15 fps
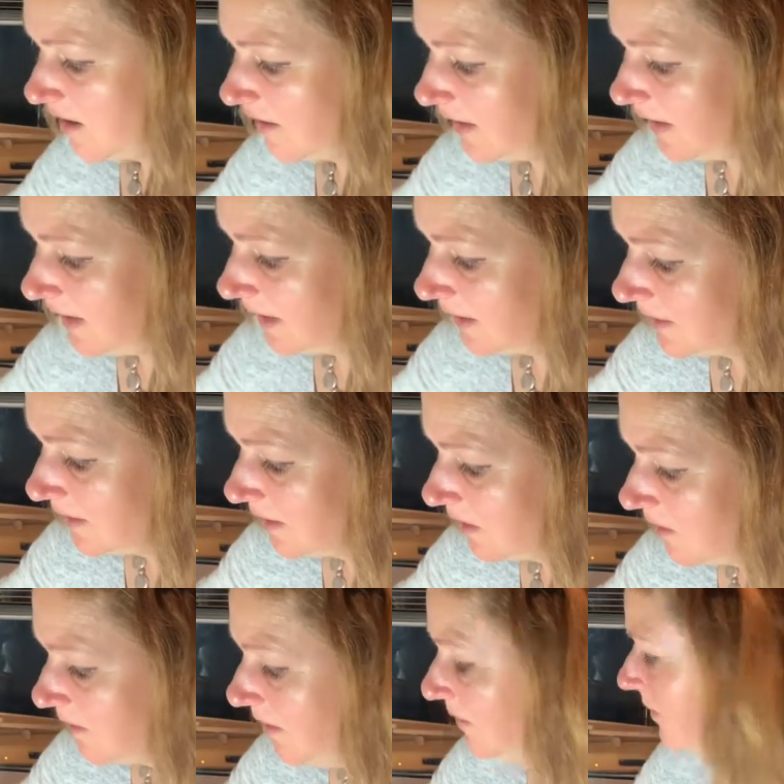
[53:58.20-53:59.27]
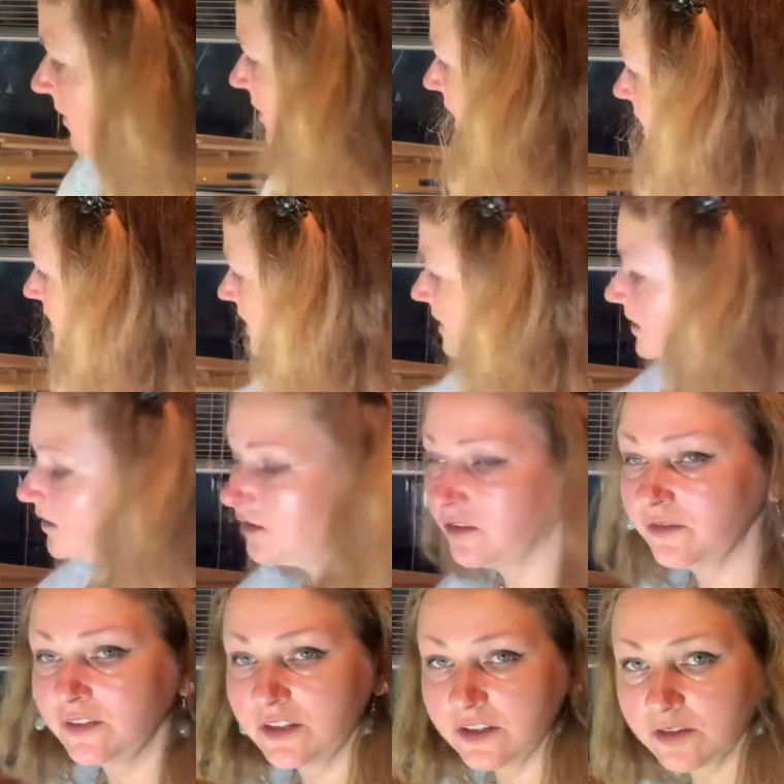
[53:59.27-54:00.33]
and the velocity
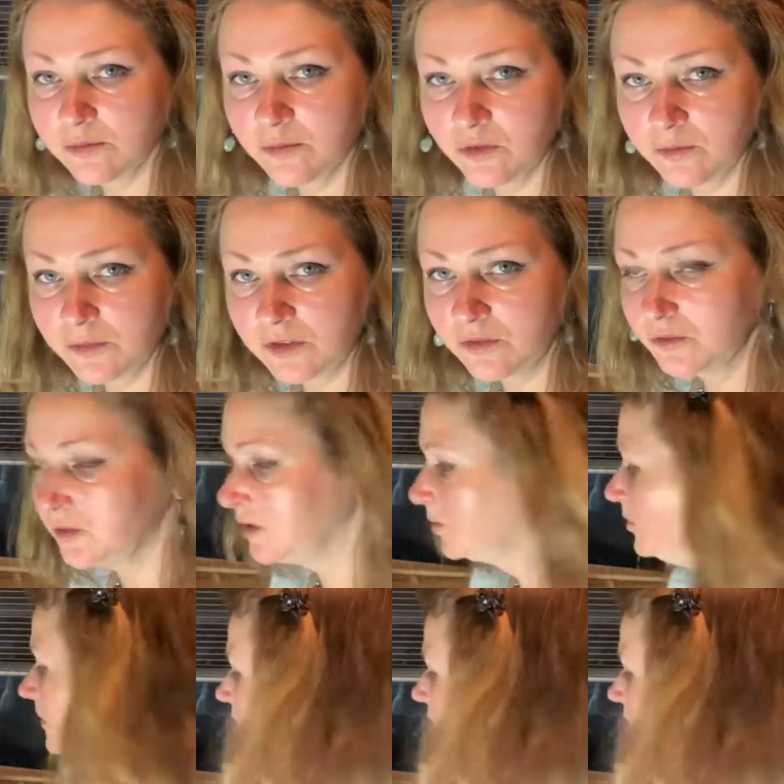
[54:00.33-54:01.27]
of this movement will be